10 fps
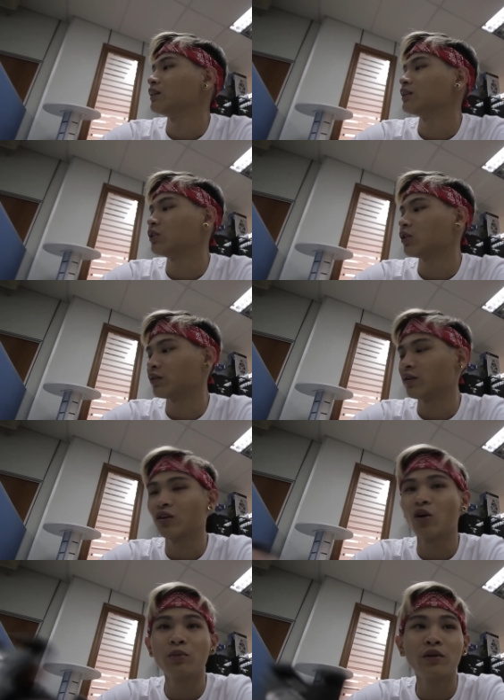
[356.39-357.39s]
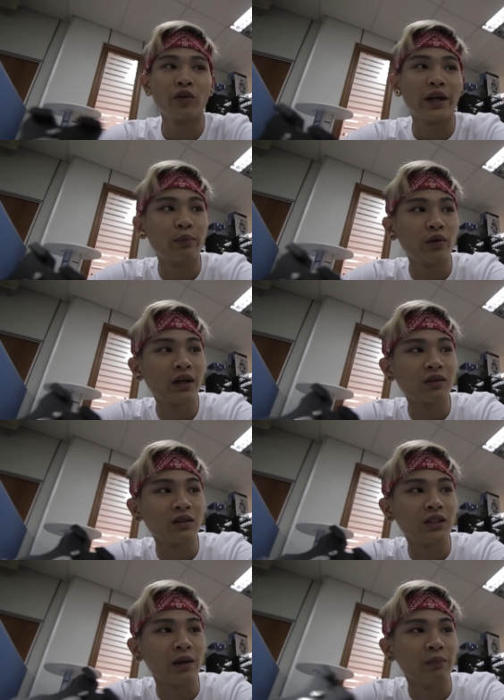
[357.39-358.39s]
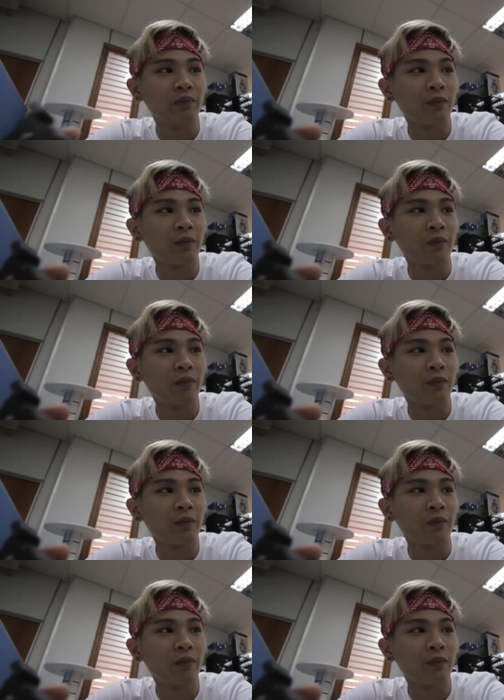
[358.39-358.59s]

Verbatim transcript: it's not normal for that product to snap